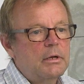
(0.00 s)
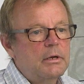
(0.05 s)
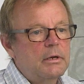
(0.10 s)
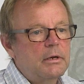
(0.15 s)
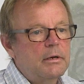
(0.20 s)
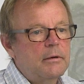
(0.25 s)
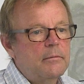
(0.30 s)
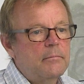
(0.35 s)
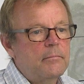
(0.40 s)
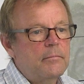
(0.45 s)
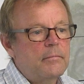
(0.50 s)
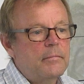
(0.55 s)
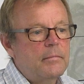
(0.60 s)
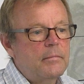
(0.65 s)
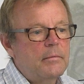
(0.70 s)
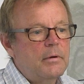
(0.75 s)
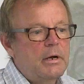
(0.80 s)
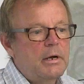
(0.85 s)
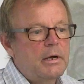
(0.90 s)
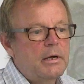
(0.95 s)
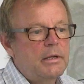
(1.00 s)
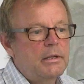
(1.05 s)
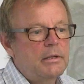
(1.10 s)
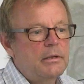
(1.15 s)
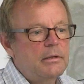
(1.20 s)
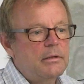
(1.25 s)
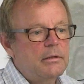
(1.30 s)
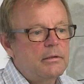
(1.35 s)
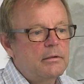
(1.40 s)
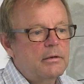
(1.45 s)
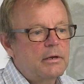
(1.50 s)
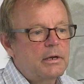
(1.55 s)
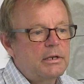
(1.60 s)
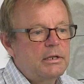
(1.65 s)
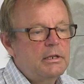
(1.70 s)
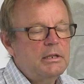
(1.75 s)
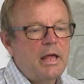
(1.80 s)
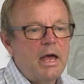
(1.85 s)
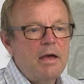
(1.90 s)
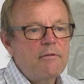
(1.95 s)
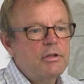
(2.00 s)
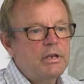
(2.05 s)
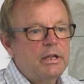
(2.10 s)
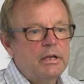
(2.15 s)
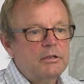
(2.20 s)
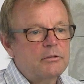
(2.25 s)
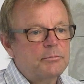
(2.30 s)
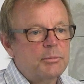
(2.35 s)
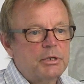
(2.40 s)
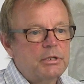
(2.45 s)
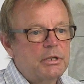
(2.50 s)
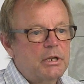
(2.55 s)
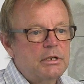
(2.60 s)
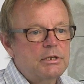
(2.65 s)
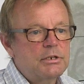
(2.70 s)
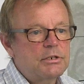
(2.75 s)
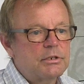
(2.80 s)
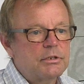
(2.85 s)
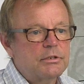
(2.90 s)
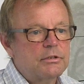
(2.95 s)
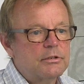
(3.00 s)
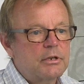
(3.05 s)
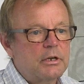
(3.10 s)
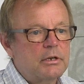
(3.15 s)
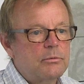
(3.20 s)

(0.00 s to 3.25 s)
I didn't have any expectations.